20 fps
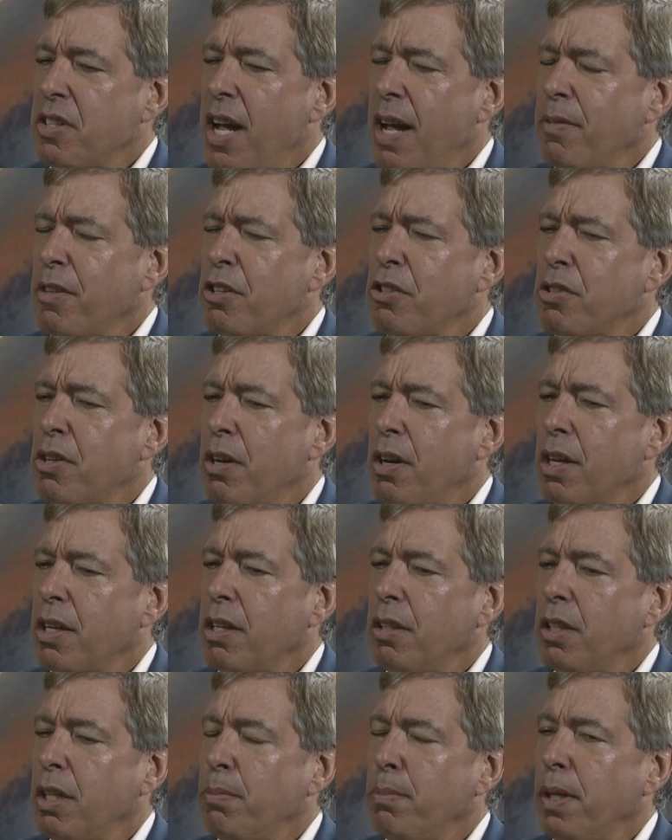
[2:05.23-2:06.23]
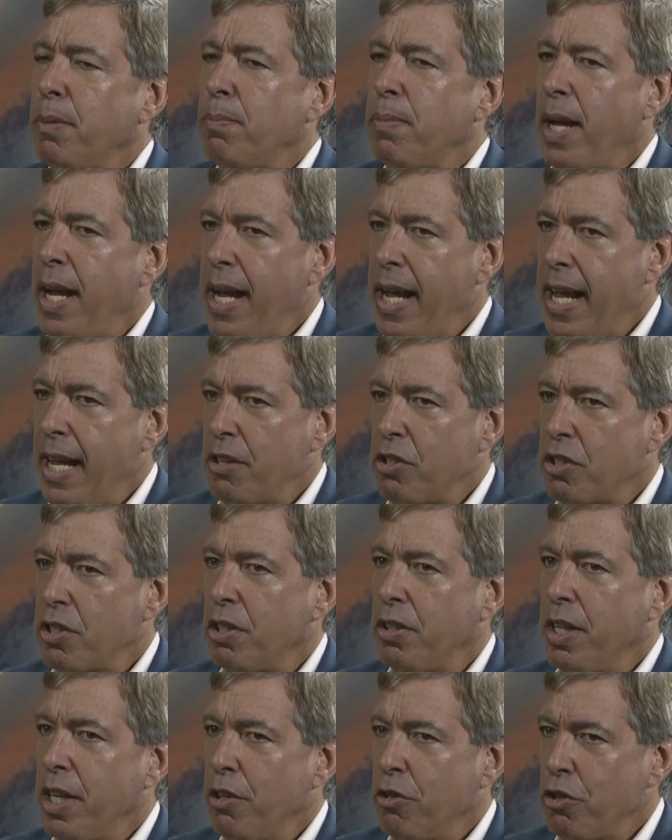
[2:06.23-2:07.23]
time to talk a little bit past
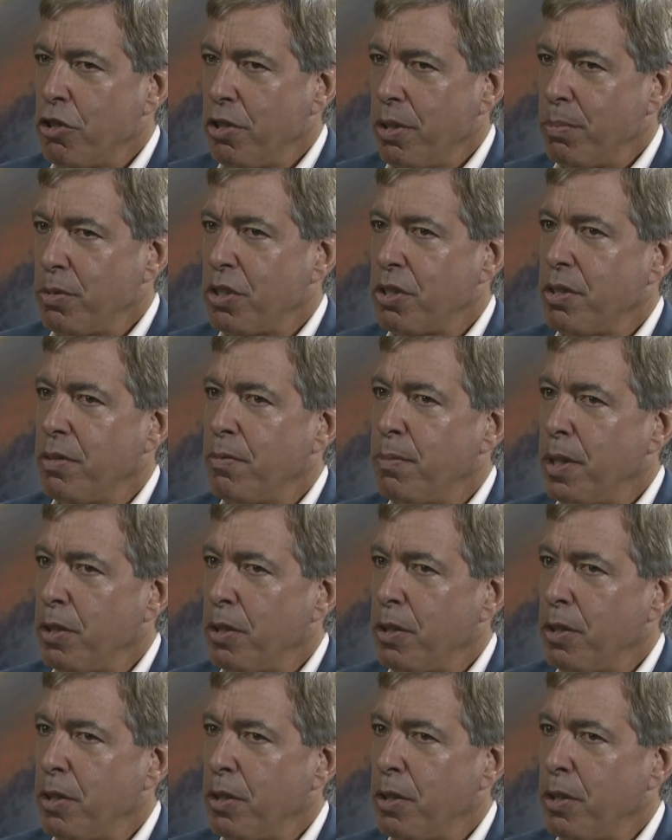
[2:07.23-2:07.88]
the leaderships of